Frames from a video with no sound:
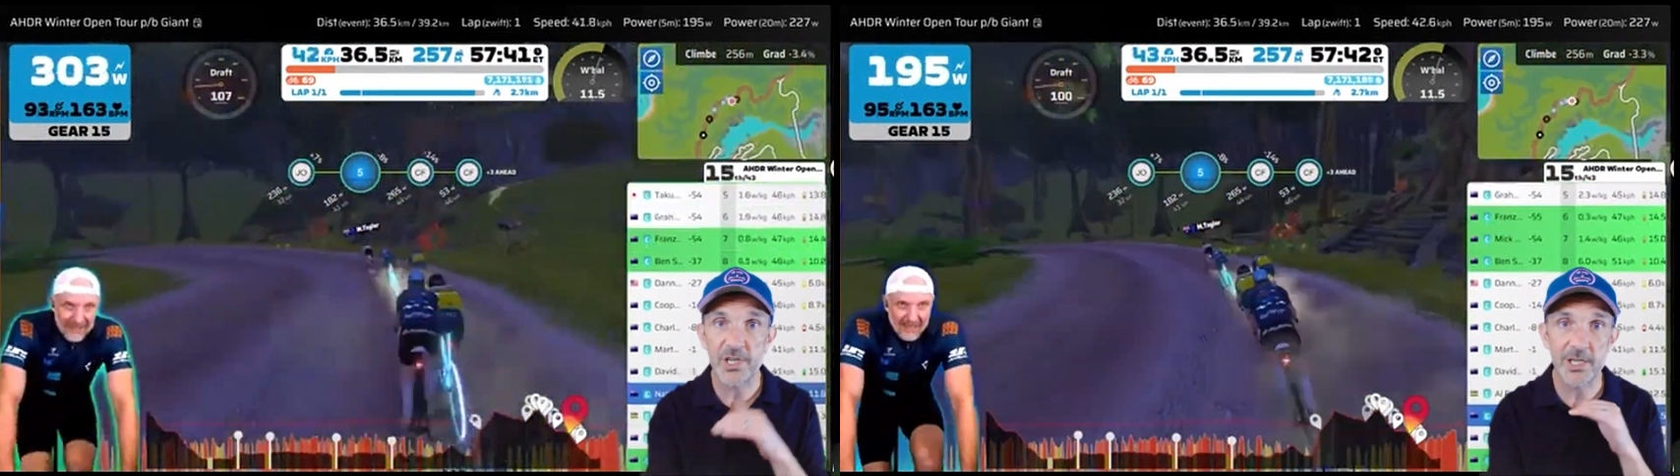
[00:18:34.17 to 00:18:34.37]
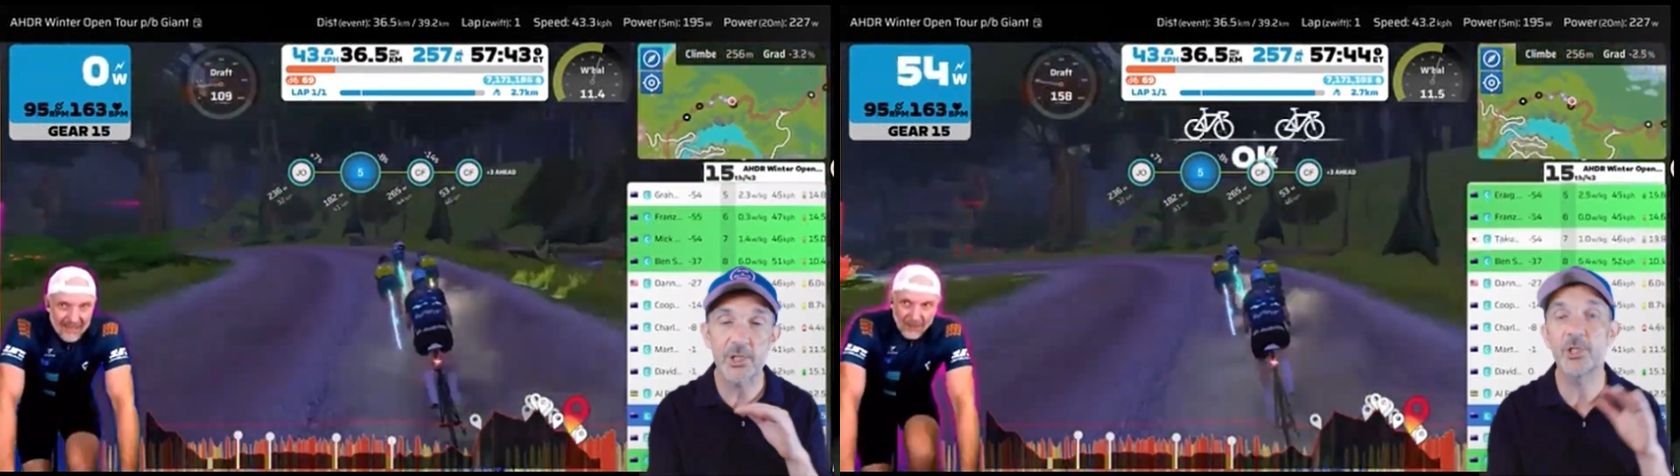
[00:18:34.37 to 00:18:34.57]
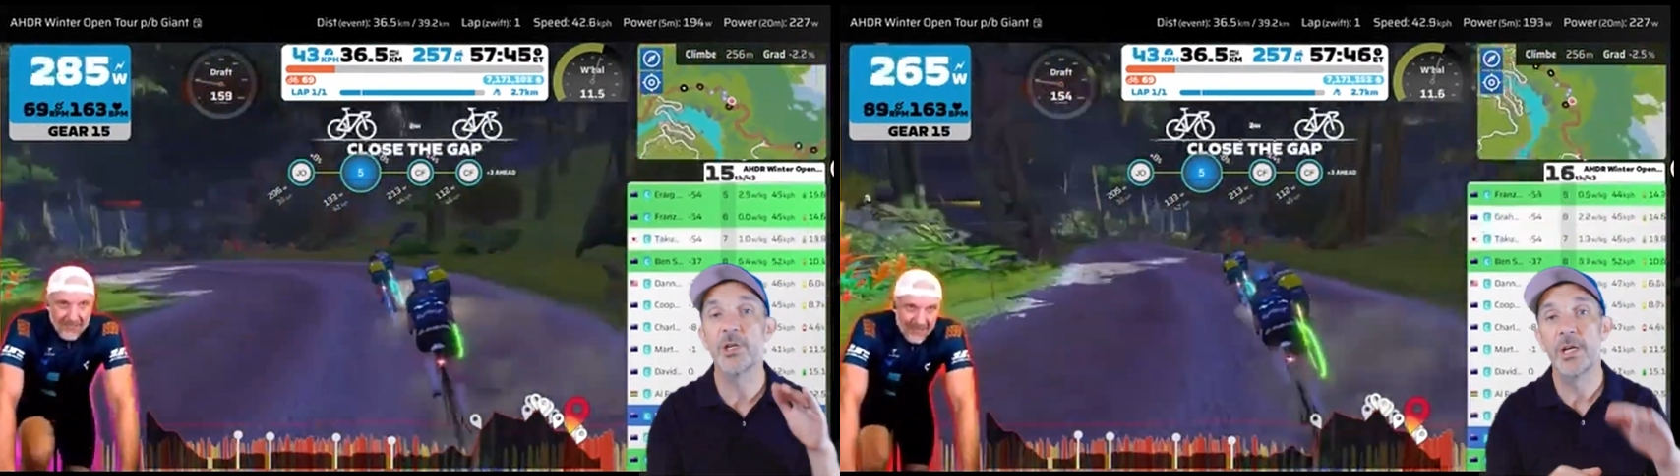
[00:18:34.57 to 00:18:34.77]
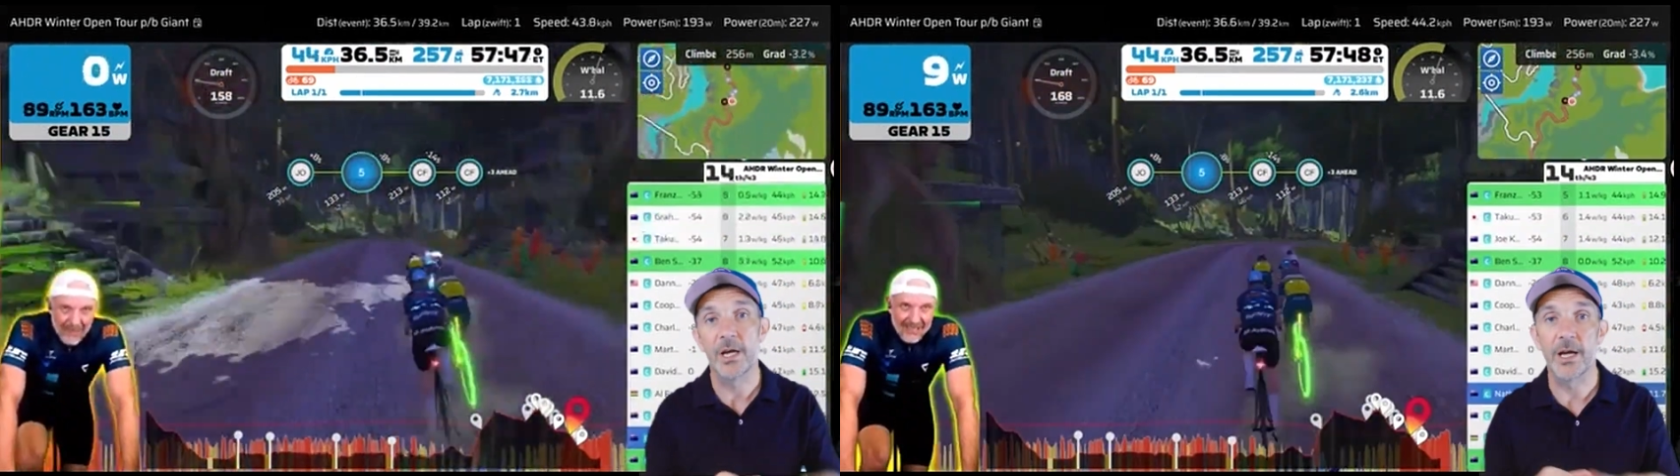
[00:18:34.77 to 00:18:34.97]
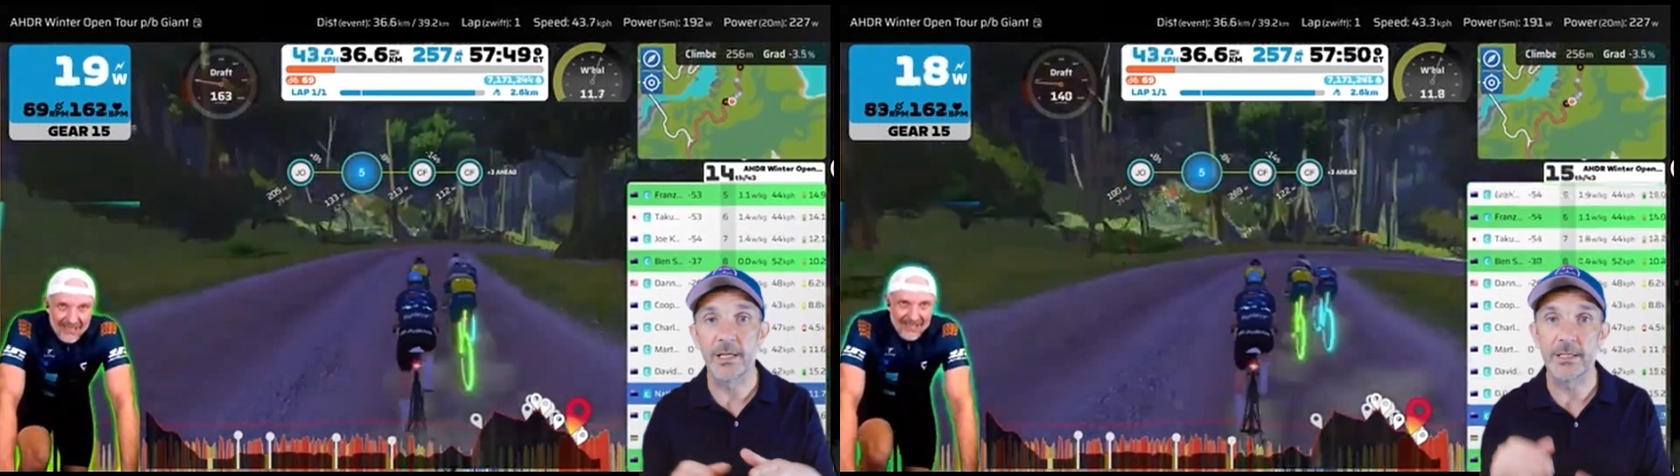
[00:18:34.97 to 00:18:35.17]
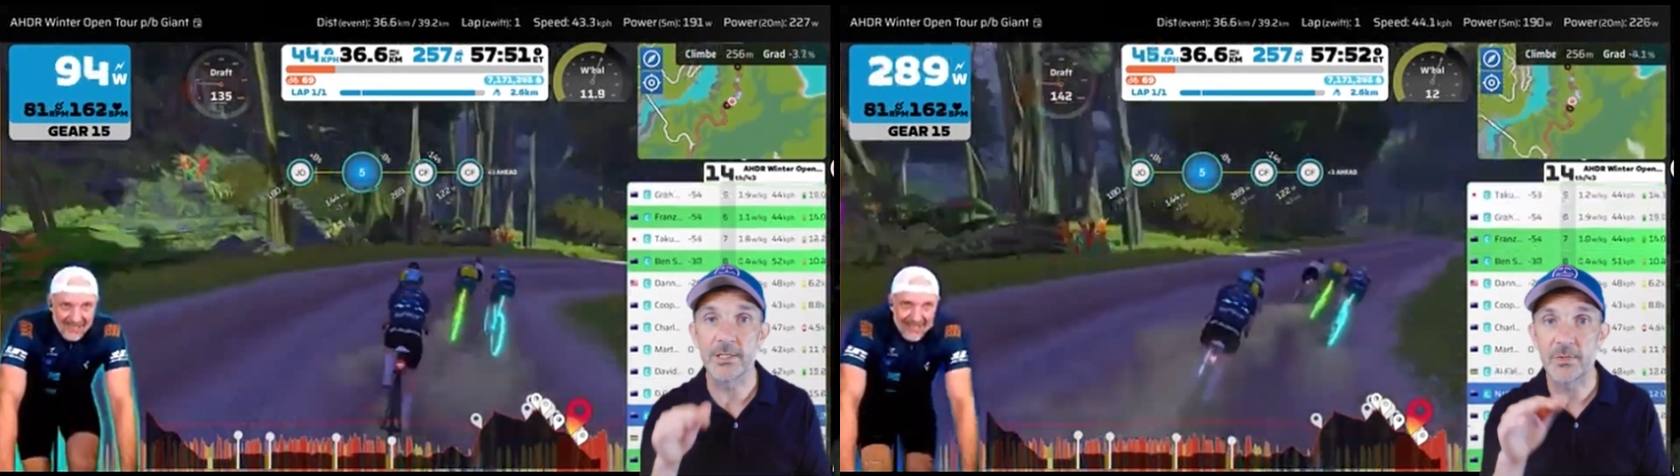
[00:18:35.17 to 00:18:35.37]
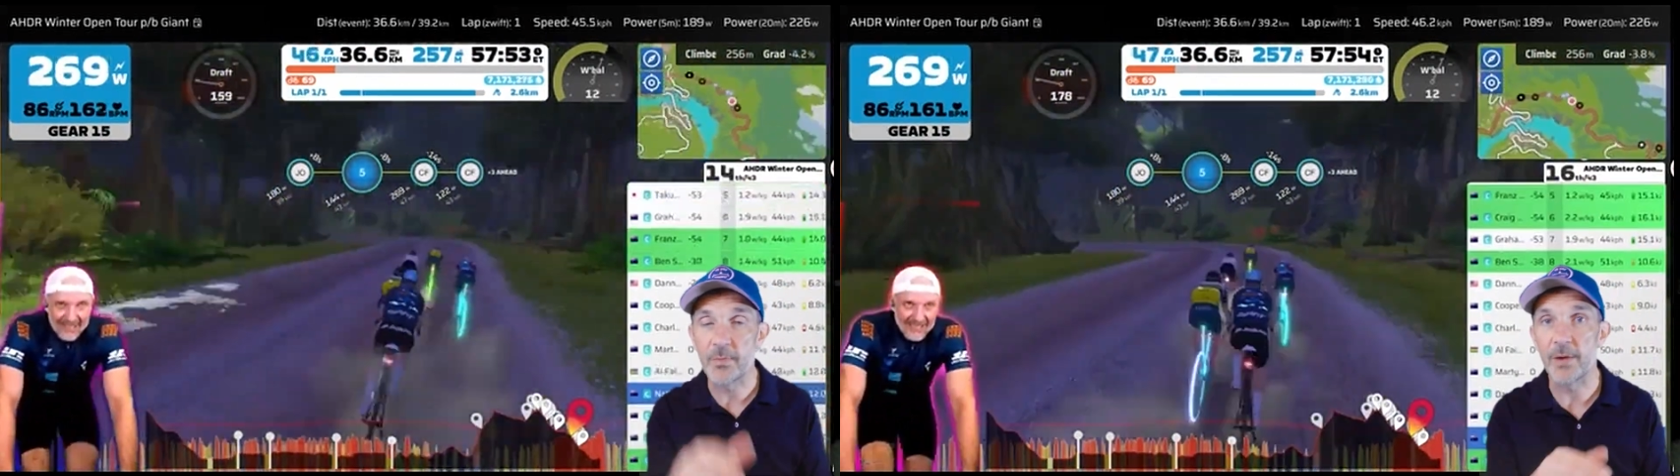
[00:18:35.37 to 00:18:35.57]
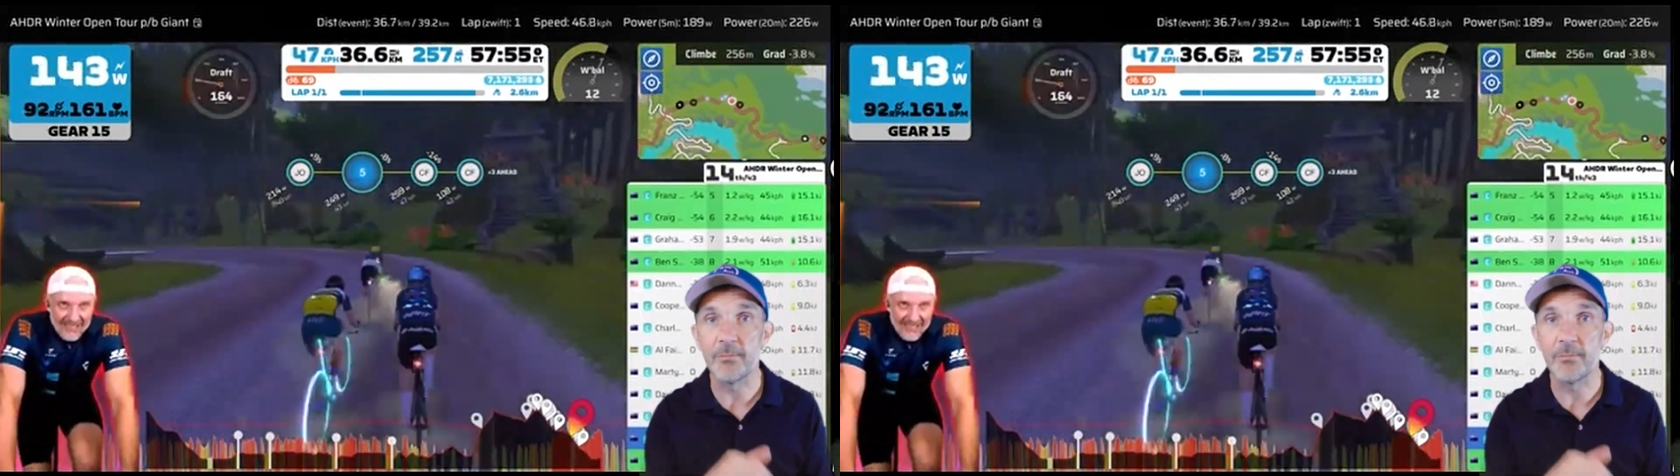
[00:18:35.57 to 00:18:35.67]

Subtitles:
each and